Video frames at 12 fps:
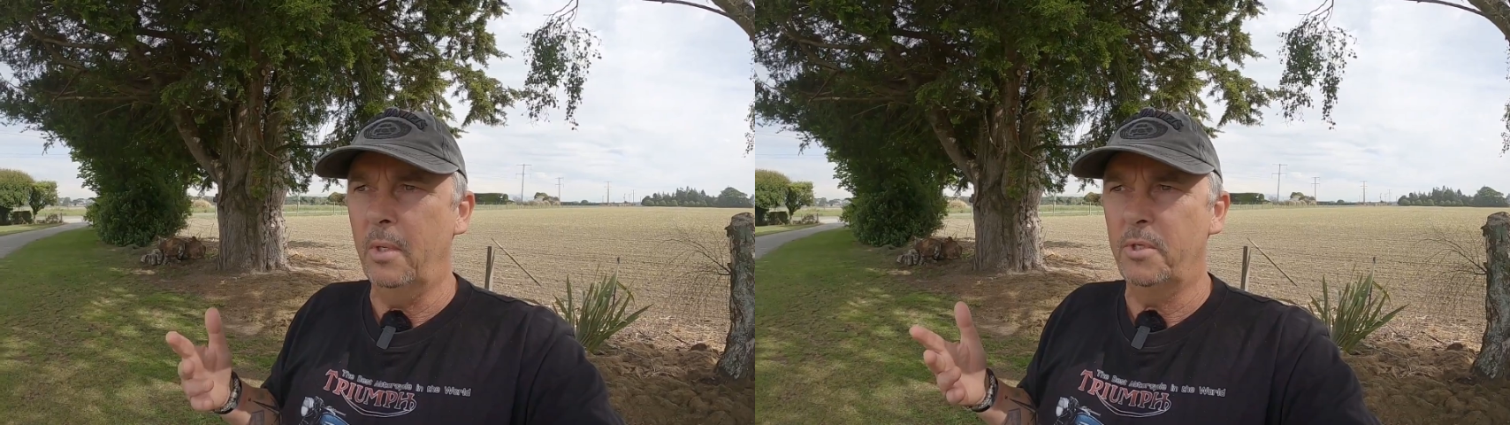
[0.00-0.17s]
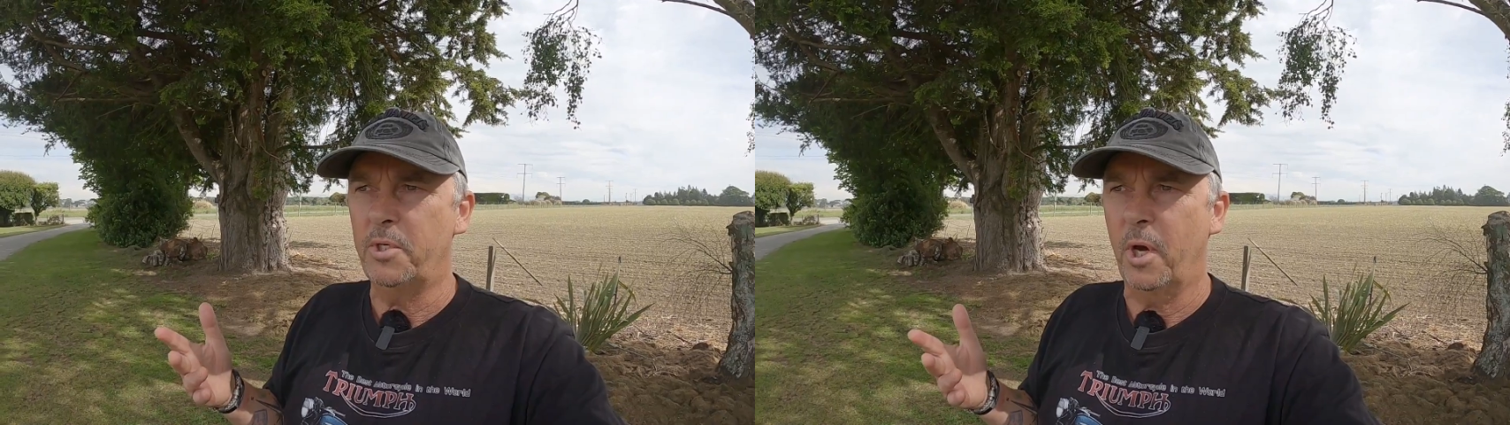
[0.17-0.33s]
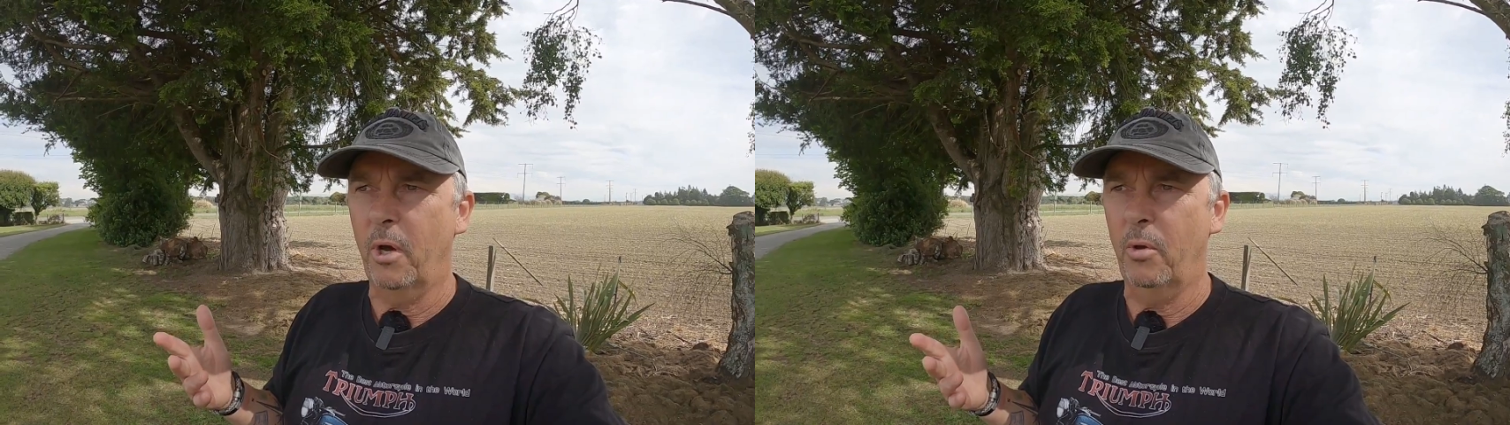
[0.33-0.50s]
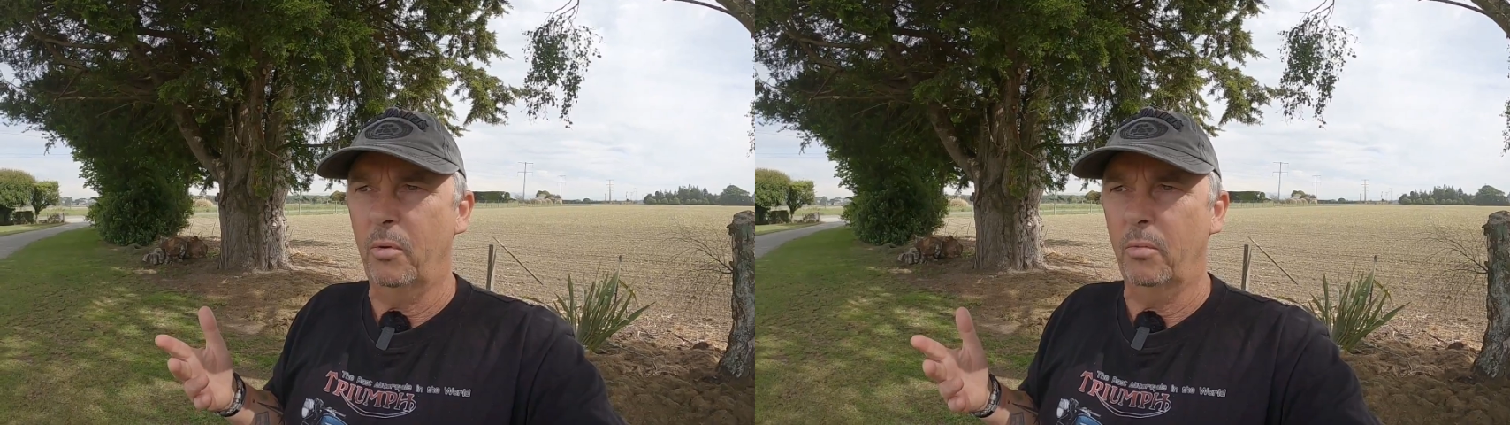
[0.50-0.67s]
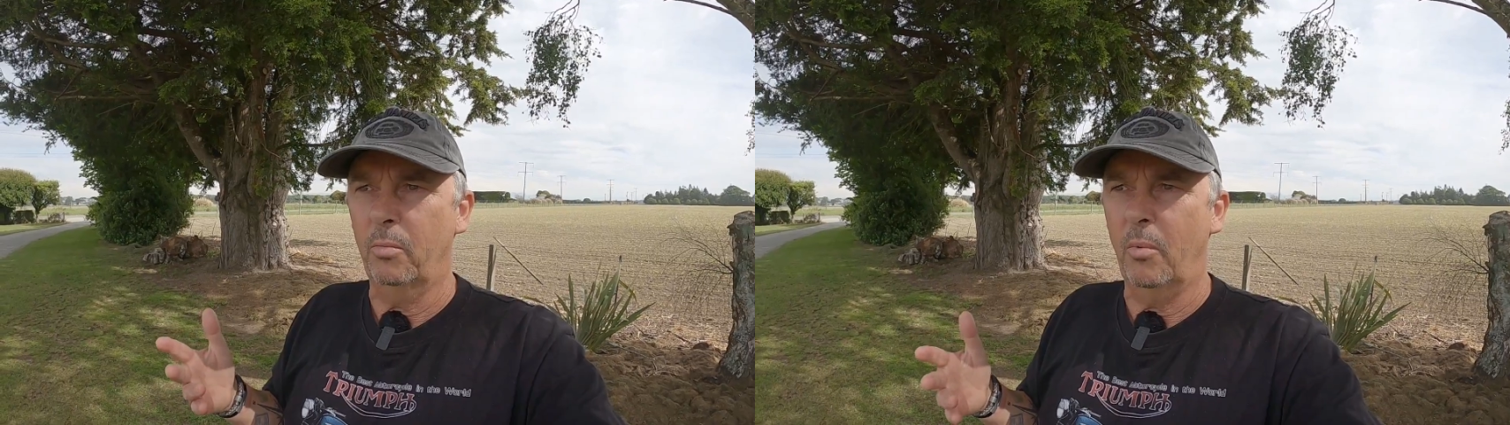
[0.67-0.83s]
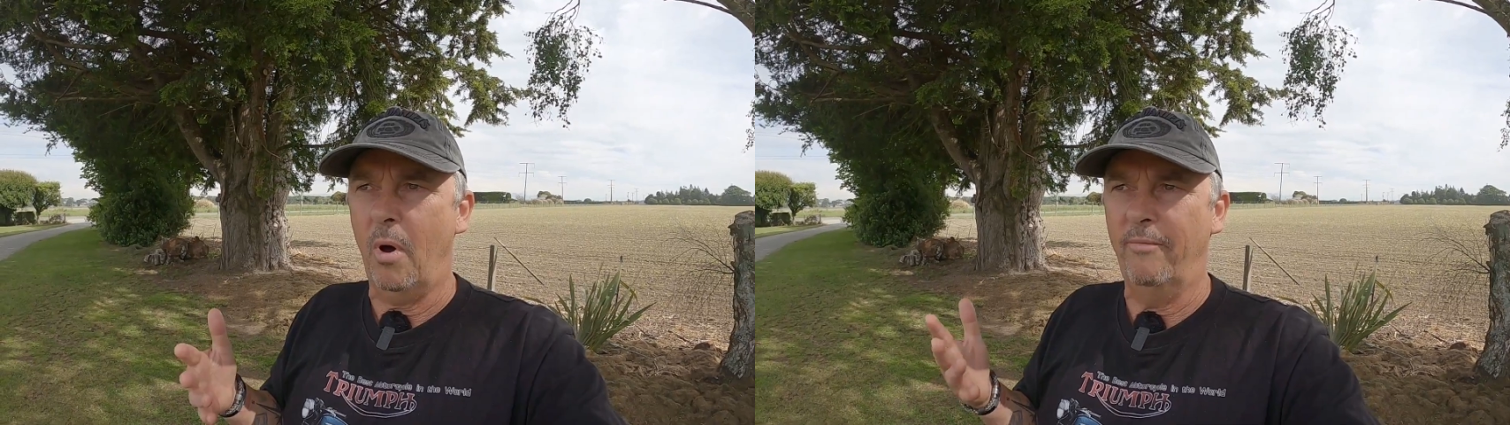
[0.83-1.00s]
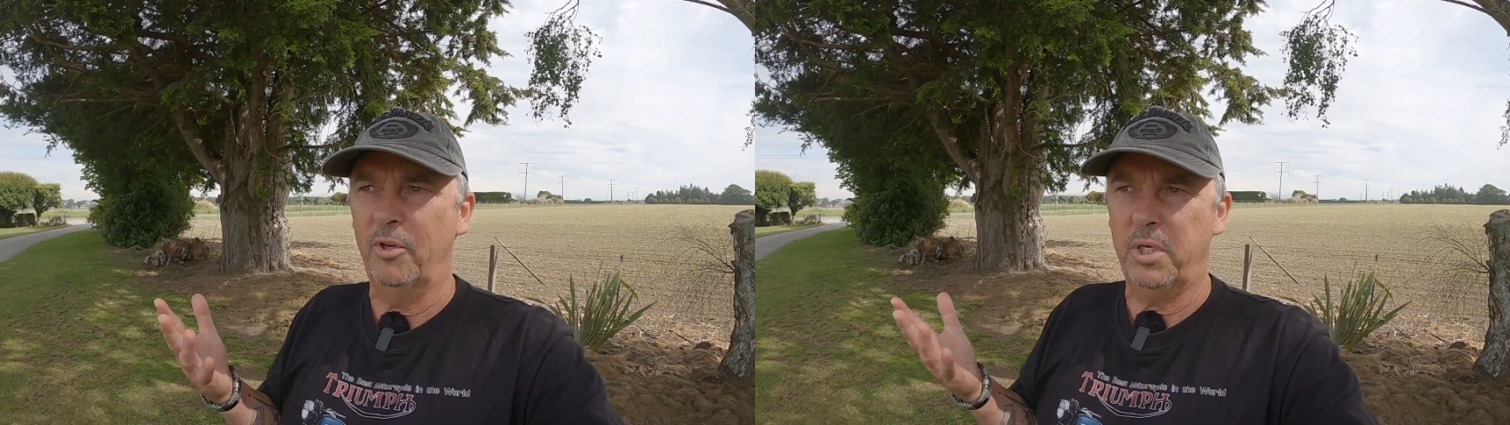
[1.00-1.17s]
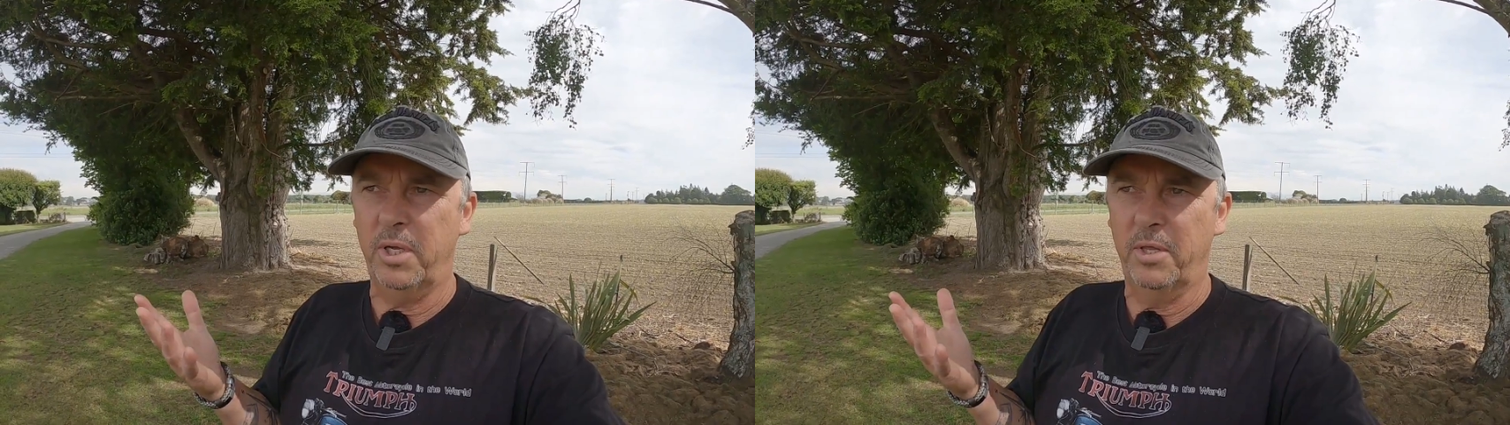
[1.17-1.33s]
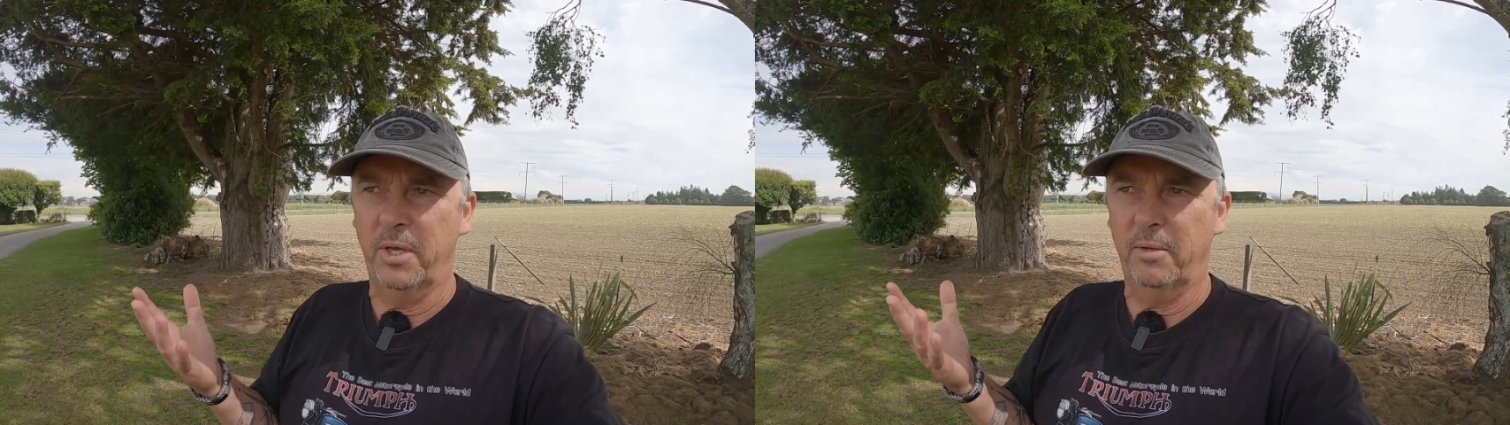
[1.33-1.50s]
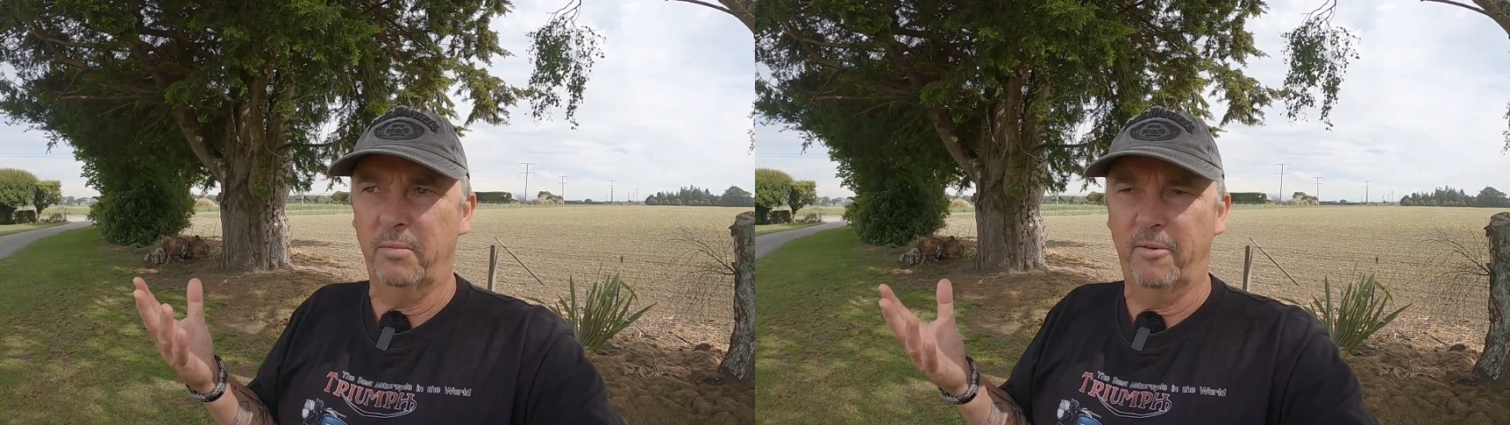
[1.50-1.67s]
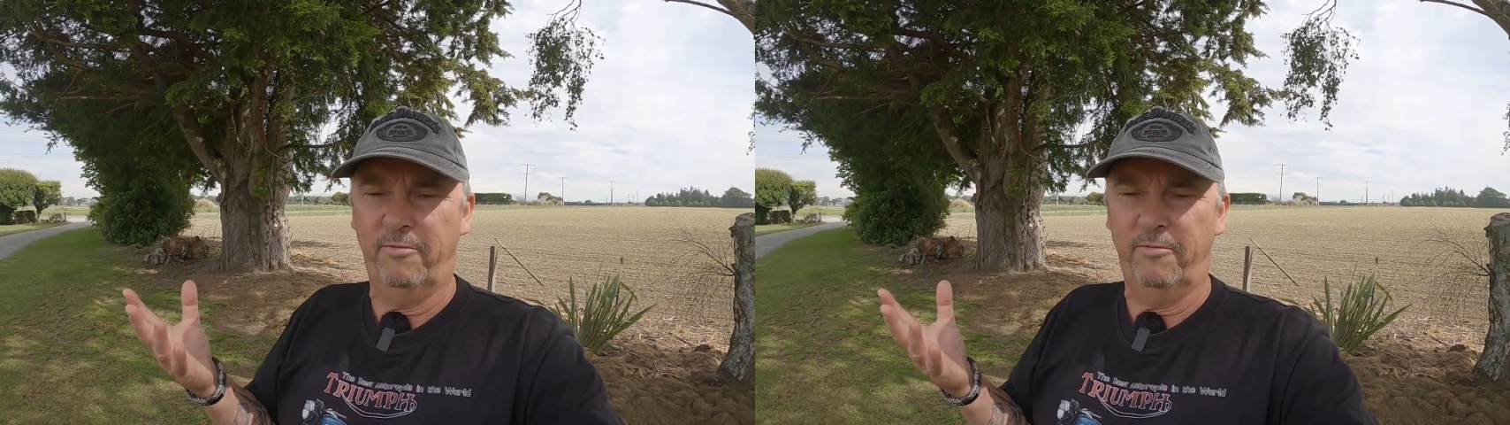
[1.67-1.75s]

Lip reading: So obviously the